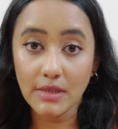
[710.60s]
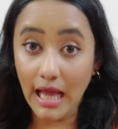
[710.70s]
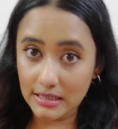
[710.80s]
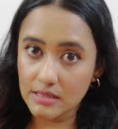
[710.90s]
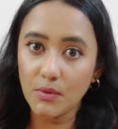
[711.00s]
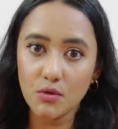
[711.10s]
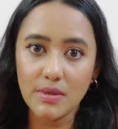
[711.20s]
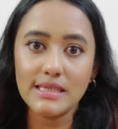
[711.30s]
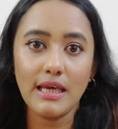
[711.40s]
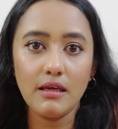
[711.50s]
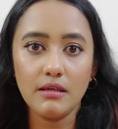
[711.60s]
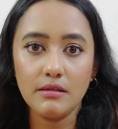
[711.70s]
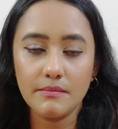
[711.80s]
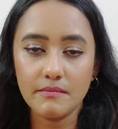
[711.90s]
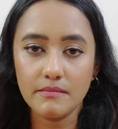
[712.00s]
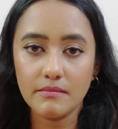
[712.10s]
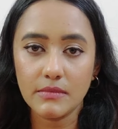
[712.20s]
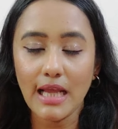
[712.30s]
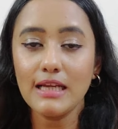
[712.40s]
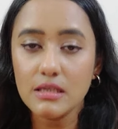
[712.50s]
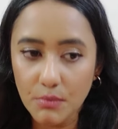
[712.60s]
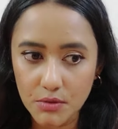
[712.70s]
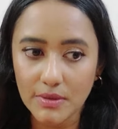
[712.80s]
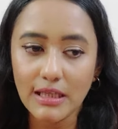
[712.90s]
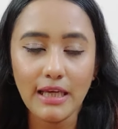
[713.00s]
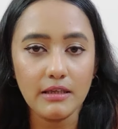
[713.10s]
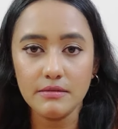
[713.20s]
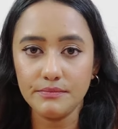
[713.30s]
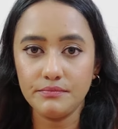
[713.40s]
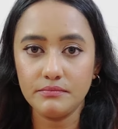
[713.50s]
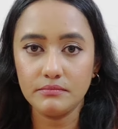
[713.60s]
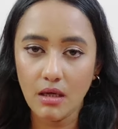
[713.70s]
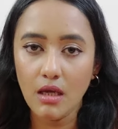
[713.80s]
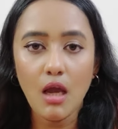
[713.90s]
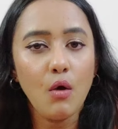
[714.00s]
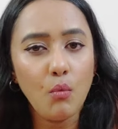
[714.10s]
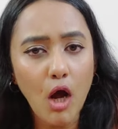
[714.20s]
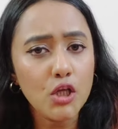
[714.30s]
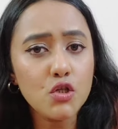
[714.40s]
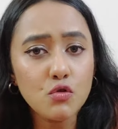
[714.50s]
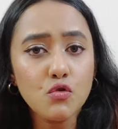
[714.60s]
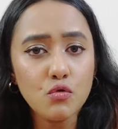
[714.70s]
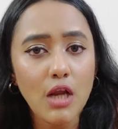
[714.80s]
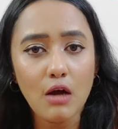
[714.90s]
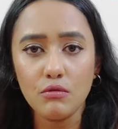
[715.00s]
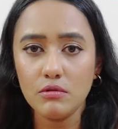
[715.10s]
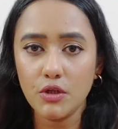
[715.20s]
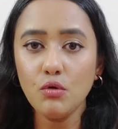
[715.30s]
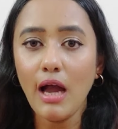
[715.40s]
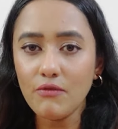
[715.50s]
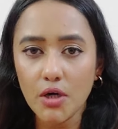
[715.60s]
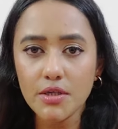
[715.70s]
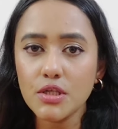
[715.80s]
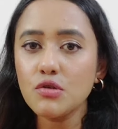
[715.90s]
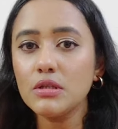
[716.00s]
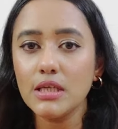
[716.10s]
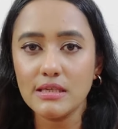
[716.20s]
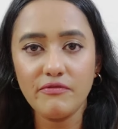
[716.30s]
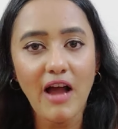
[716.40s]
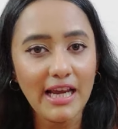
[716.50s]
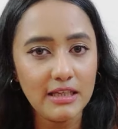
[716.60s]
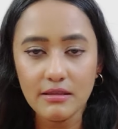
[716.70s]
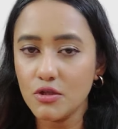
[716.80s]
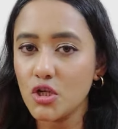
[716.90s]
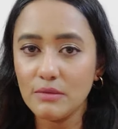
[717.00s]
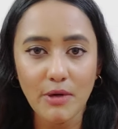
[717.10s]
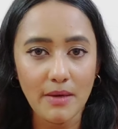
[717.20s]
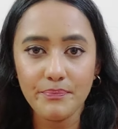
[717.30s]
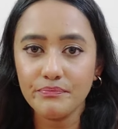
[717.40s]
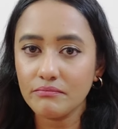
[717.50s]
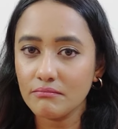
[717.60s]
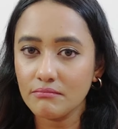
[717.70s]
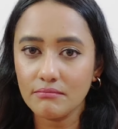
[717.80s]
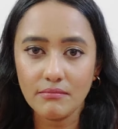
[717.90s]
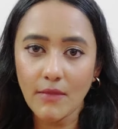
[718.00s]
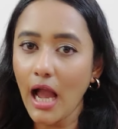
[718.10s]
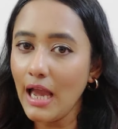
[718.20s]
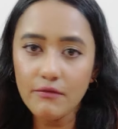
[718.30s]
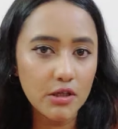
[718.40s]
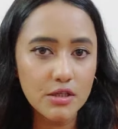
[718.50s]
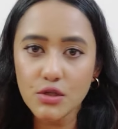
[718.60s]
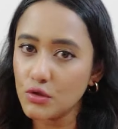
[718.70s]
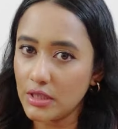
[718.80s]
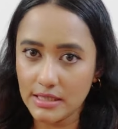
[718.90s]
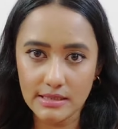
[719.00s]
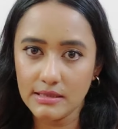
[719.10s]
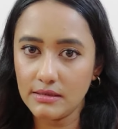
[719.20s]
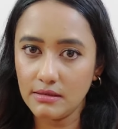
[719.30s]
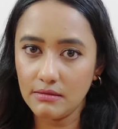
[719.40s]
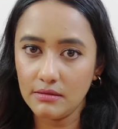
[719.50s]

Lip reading: That is what we say. That is what we think. What to do now? You have understood this. Fine, Shilpa. I have understood this.